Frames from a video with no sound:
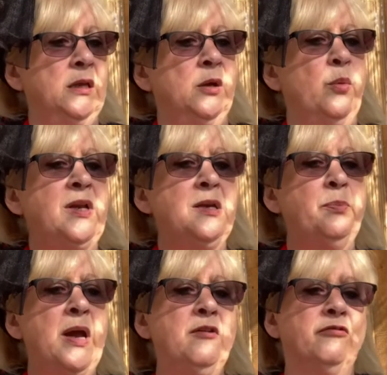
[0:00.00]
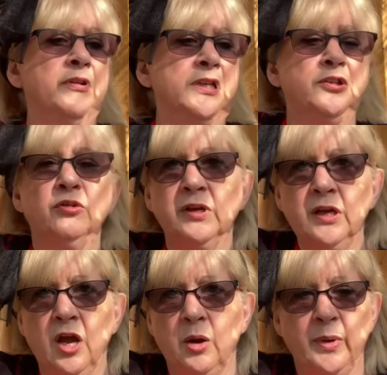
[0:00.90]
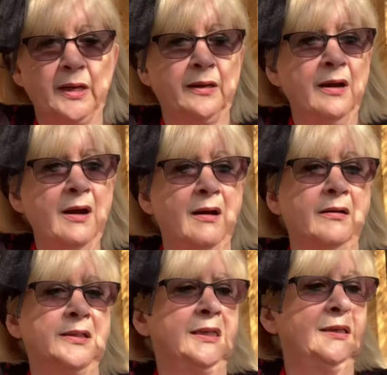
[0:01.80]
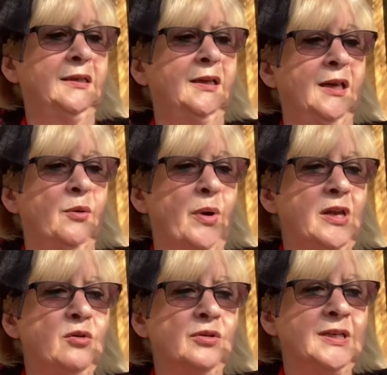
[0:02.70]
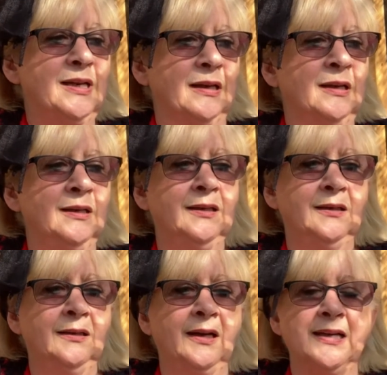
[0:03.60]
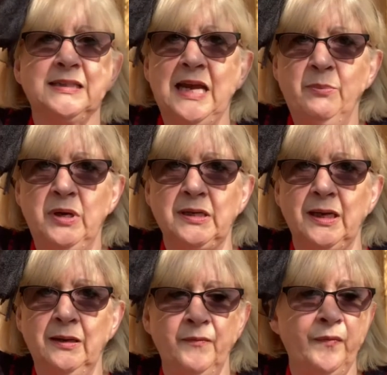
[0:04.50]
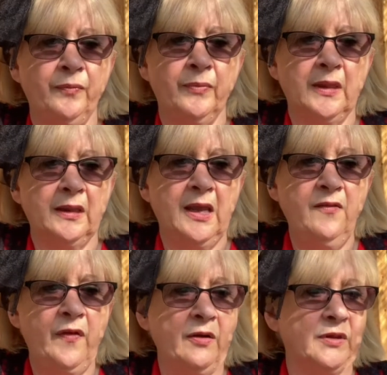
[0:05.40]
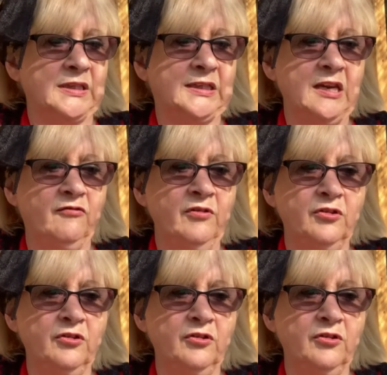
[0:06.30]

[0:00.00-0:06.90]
When he'd paid for it, he took it home in a cart, and when he got in and examined it, he found the secret